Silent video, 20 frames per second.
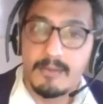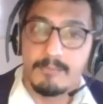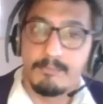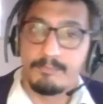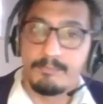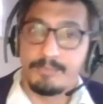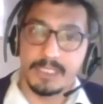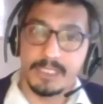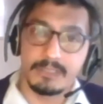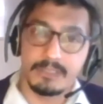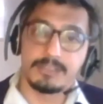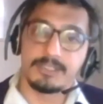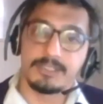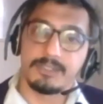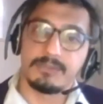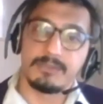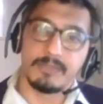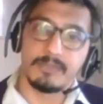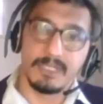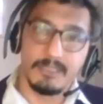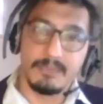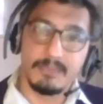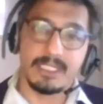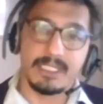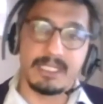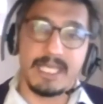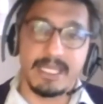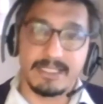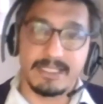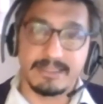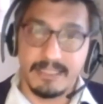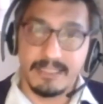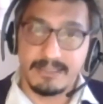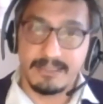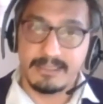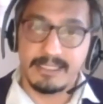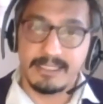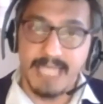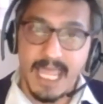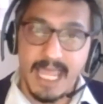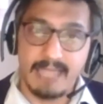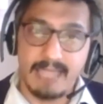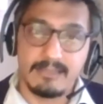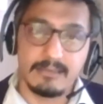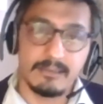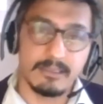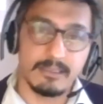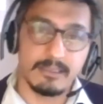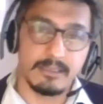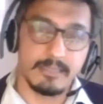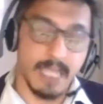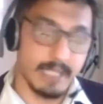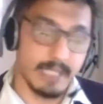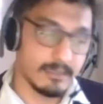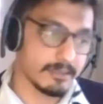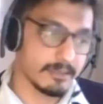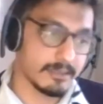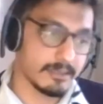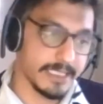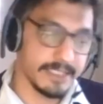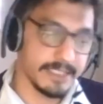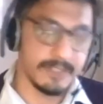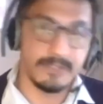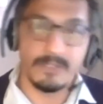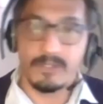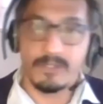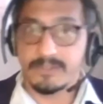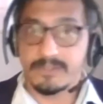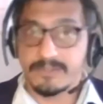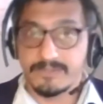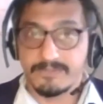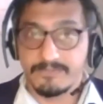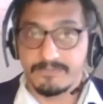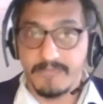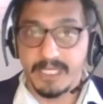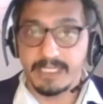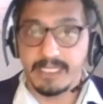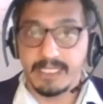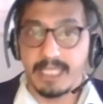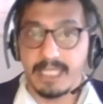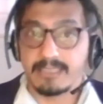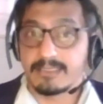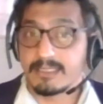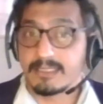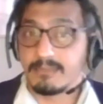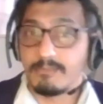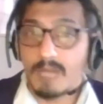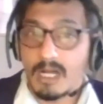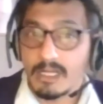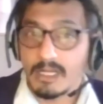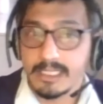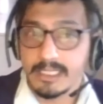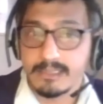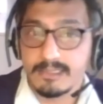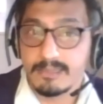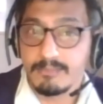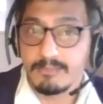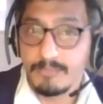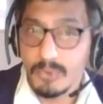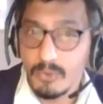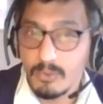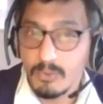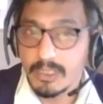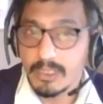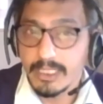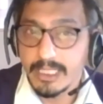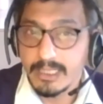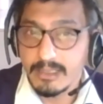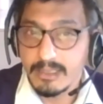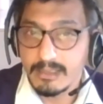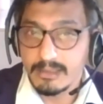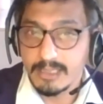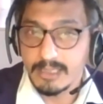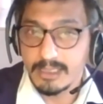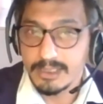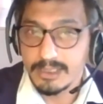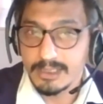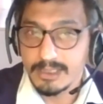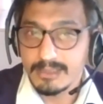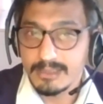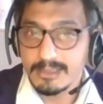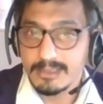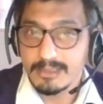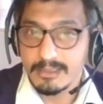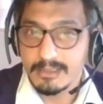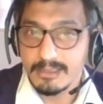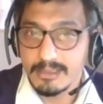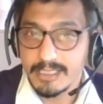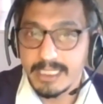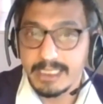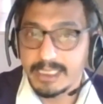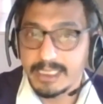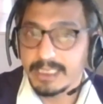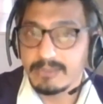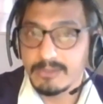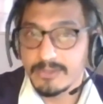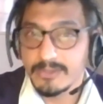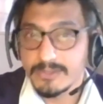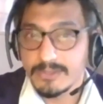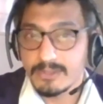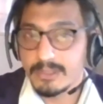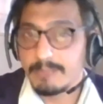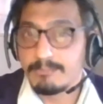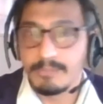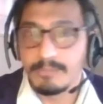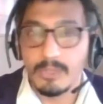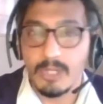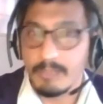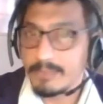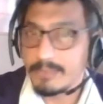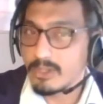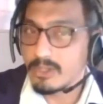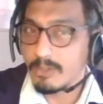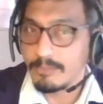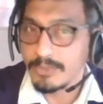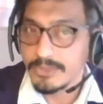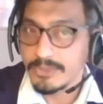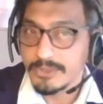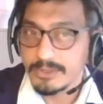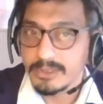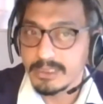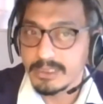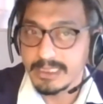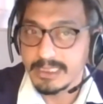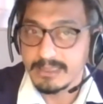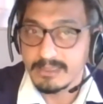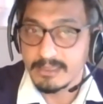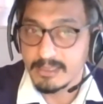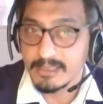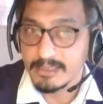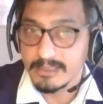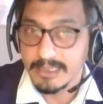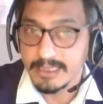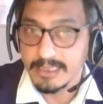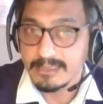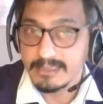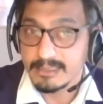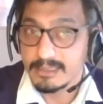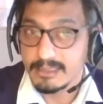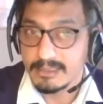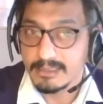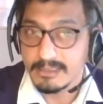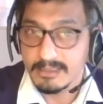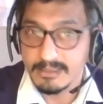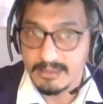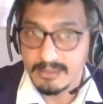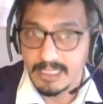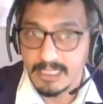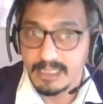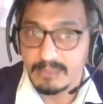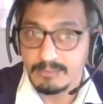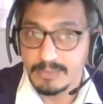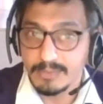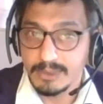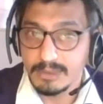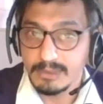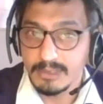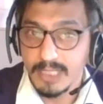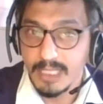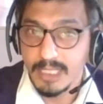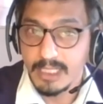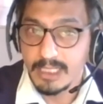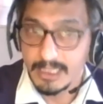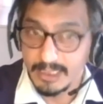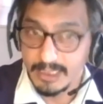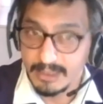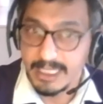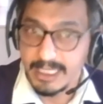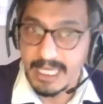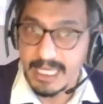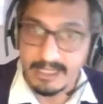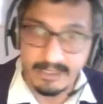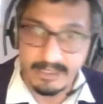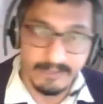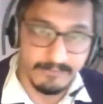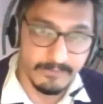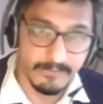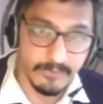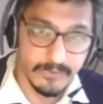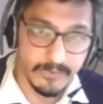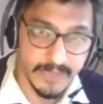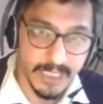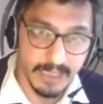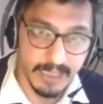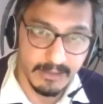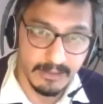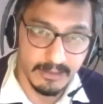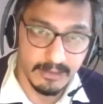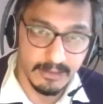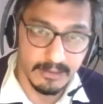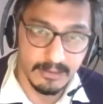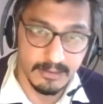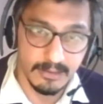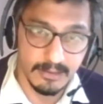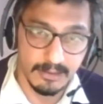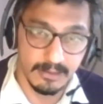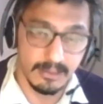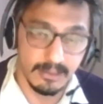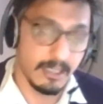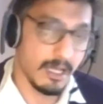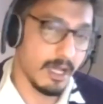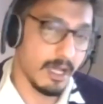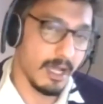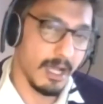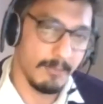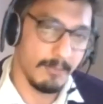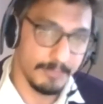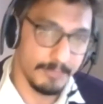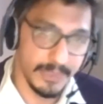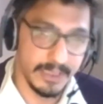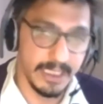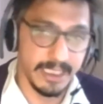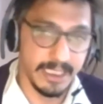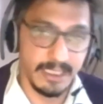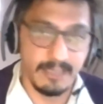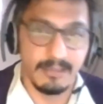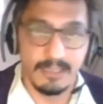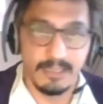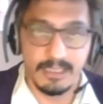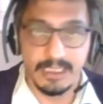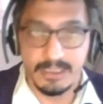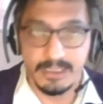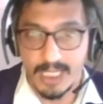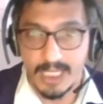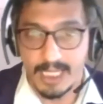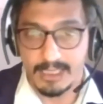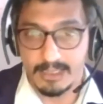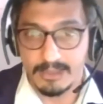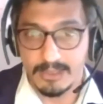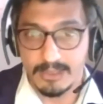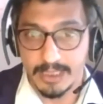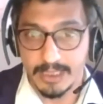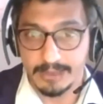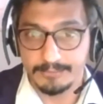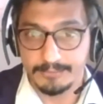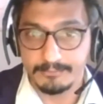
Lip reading: But due to limited access to land, natural resource, finance, and markets, and poor working conditions, creating those employment opportunities that are decent and sustainable in the agri-food sector are particularly challenging.